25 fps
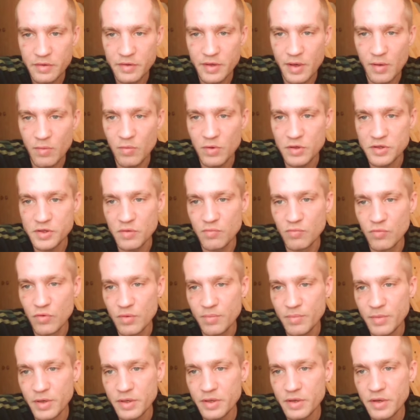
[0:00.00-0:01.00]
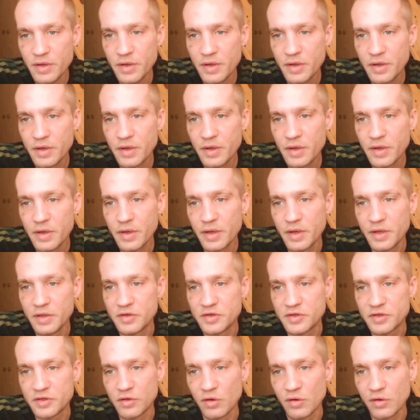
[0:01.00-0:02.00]
There was a woman in
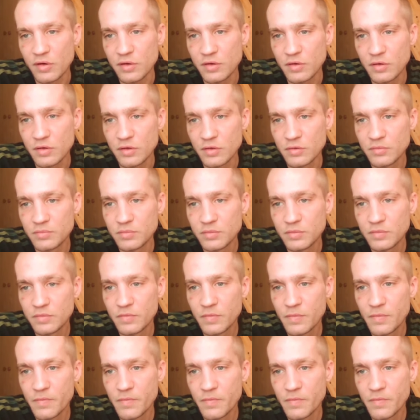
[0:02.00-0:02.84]
Stockholm